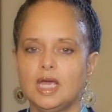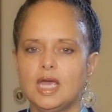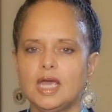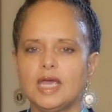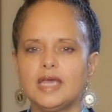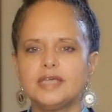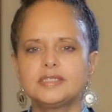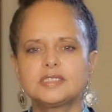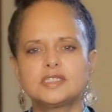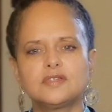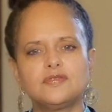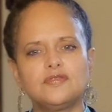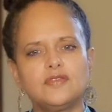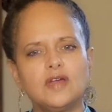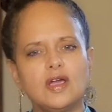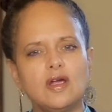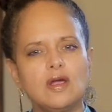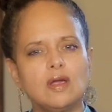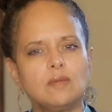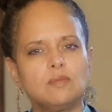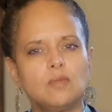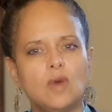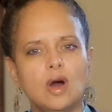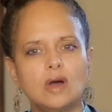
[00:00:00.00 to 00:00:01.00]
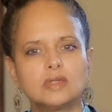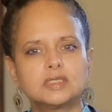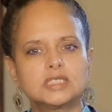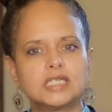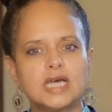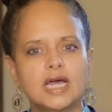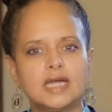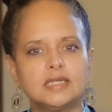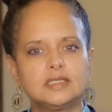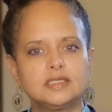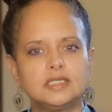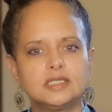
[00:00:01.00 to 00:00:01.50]
It's a very
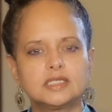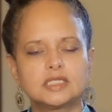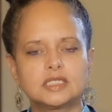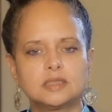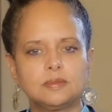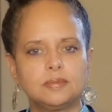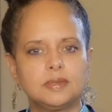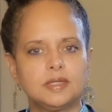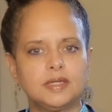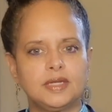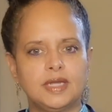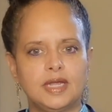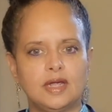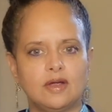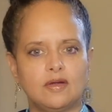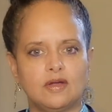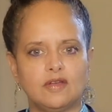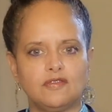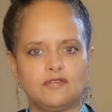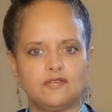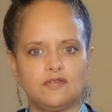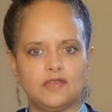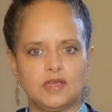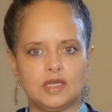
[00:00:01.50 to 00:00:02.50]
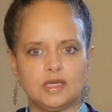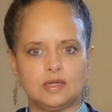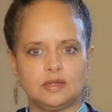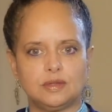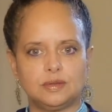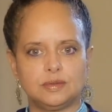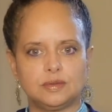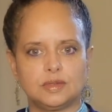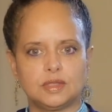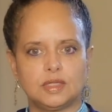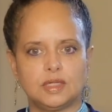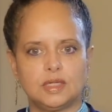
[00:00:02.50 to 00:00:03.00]
multidisciplinary
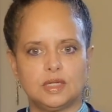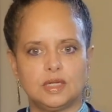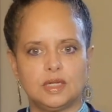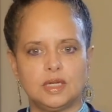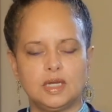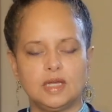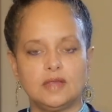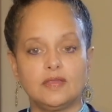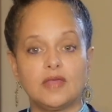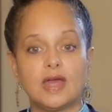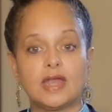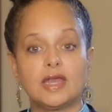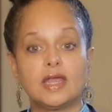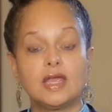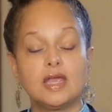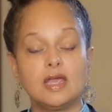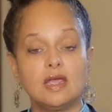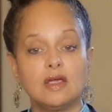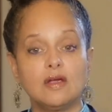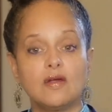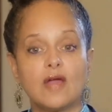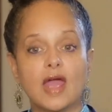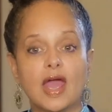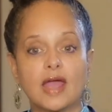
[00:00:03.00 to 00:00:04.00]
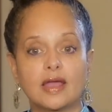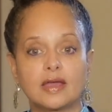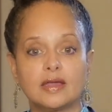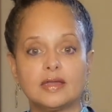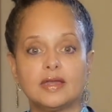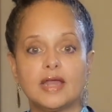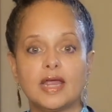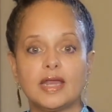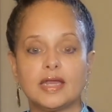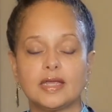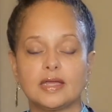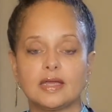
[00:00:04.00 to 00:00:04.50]
field that here at
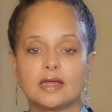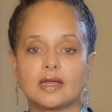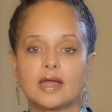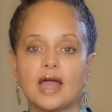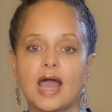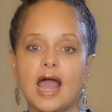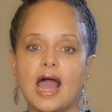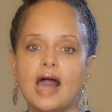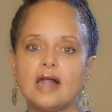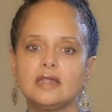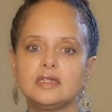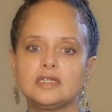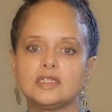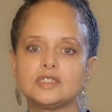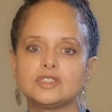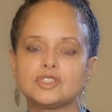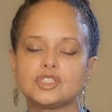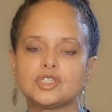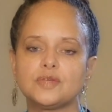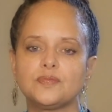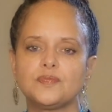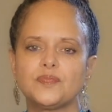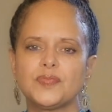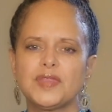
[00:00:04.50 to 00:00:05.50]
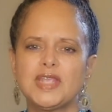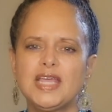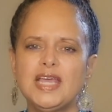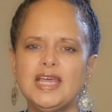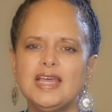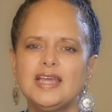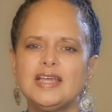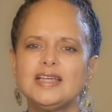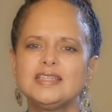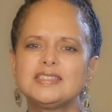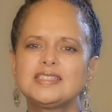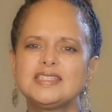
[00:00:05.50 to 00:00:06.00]
Connecticut College
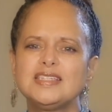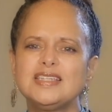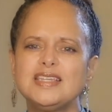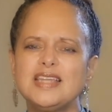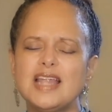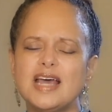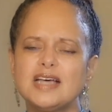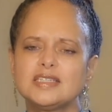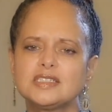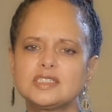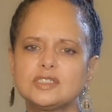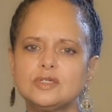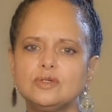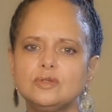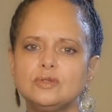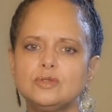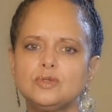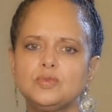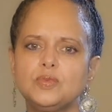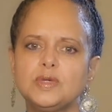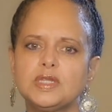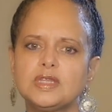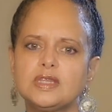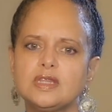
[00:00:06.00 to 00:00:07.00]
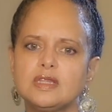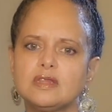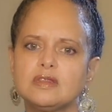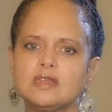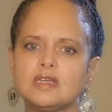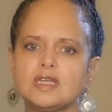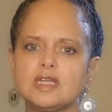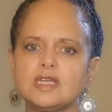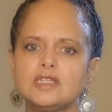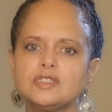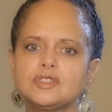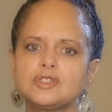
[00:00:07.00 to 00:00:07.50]
is nestled within
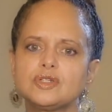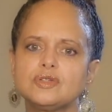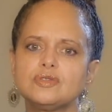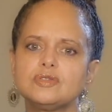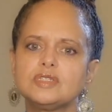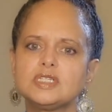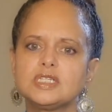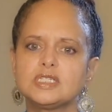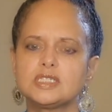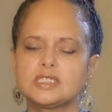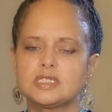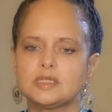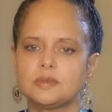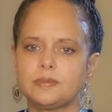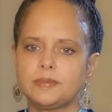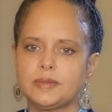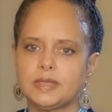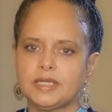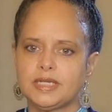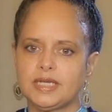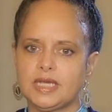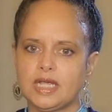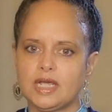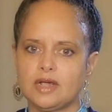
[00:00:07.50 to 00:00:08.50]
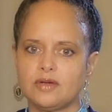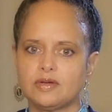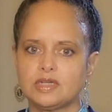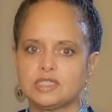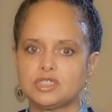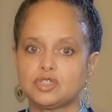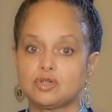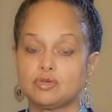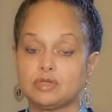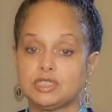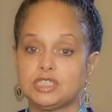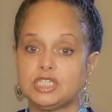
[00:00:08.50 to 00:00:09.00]
the interdisciplinary
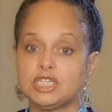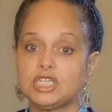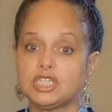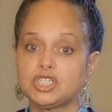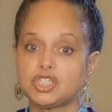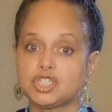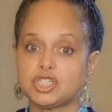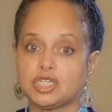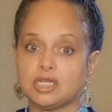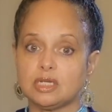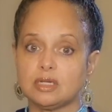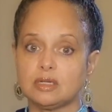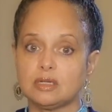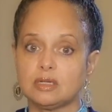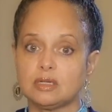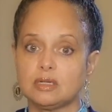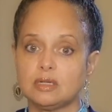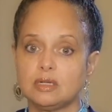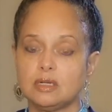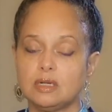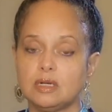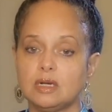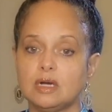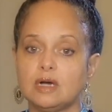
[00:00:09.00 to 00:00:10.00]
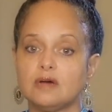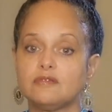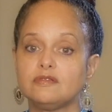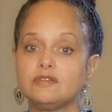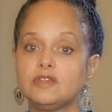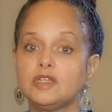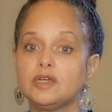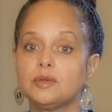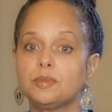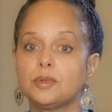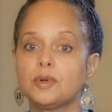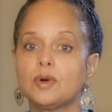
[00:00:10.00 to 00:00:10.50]
tradition of
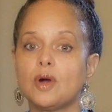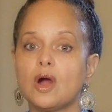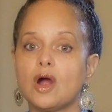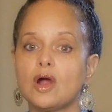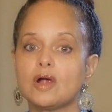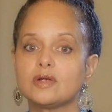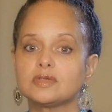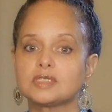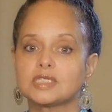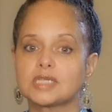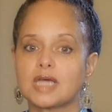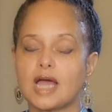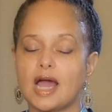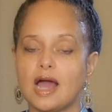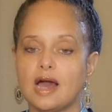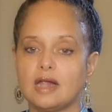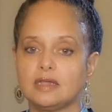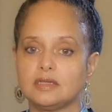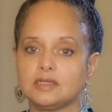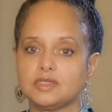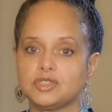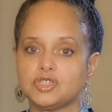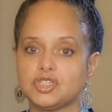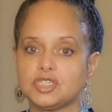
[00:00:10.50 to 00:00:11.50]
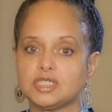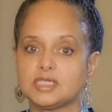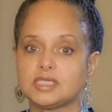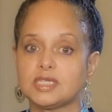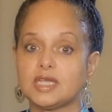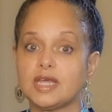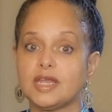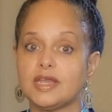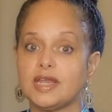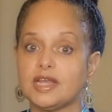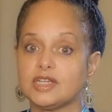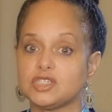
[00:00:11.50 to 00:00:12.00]
liberal arts colleges
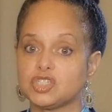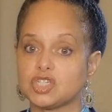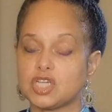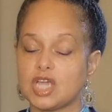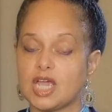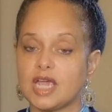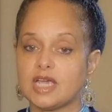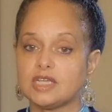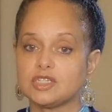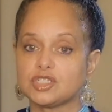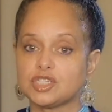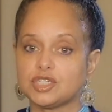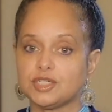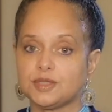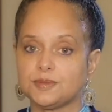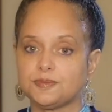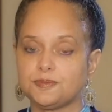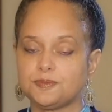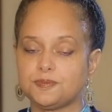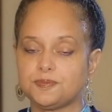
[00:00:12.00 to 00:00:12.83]
and education.